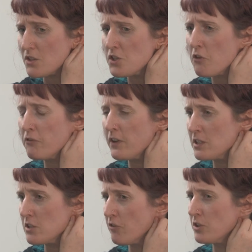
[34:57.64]

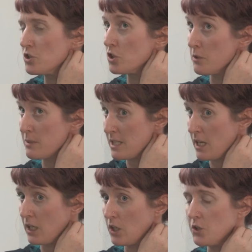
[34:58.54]
Sophia Dulip
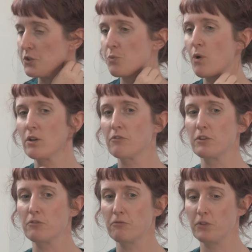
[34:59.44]
Singh, who's one of
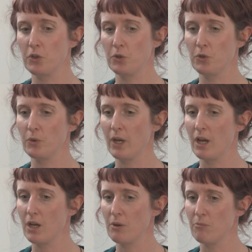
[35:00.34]
the few